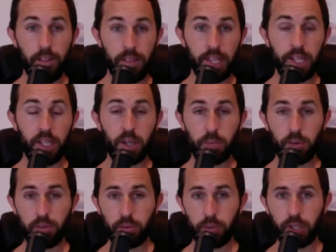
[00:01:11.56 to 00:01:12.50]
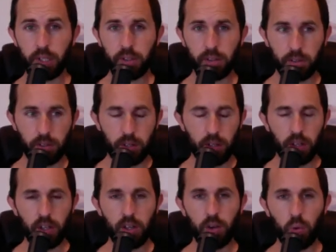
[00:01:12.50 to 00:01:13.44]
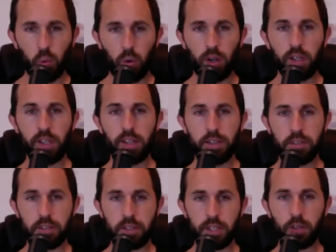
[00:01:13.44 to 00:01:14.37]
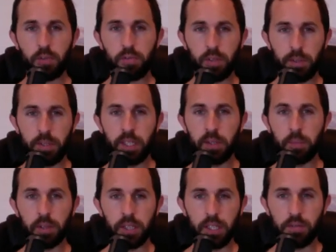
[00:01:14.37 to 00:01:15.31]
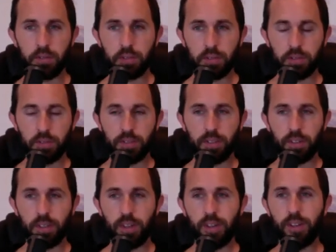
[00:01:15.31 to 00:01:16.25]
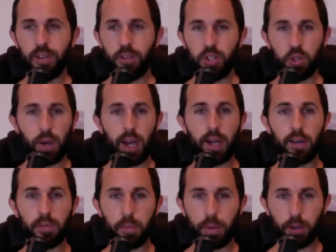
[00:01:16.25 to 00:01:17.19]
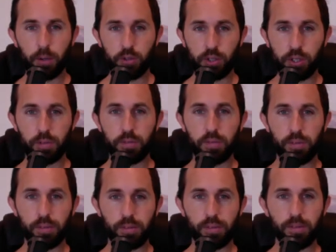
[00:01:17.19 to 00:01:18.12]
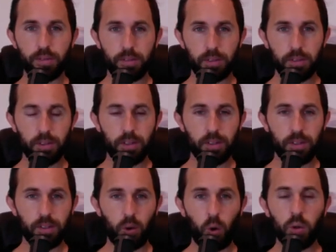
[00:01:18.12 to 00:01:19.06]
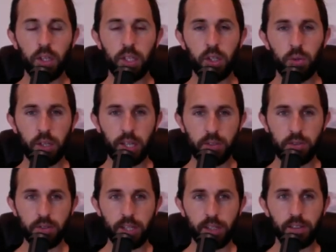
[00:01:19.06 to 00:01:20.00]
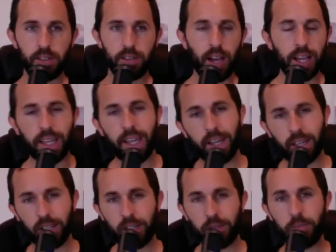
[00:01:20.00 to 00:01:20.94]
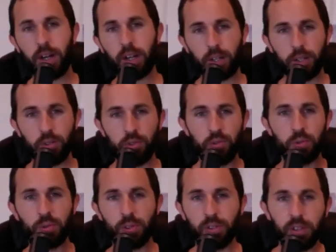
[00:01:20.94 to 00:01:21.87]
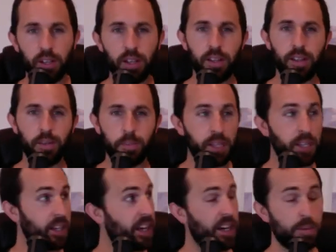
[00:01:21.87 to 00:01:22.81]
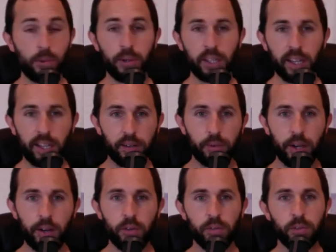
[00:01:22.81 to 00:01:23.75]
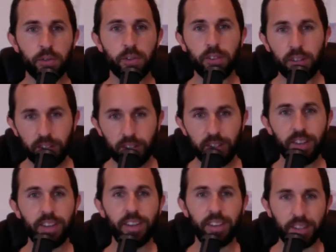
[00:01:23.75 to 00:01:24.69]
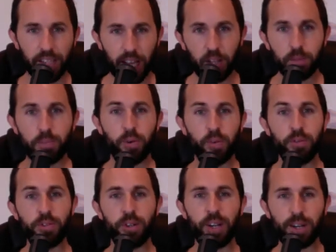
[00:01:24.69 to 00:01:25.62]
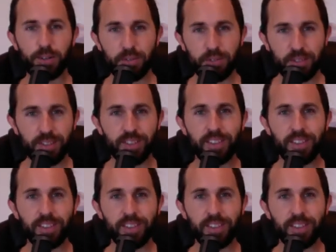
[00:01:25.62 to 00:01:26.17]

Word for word: Then number three, what self-limiting beliefs do you have about yourself? Only you can answer that. I can't come knock on your door. Me and Cowboy can't ride over and gallop over to your house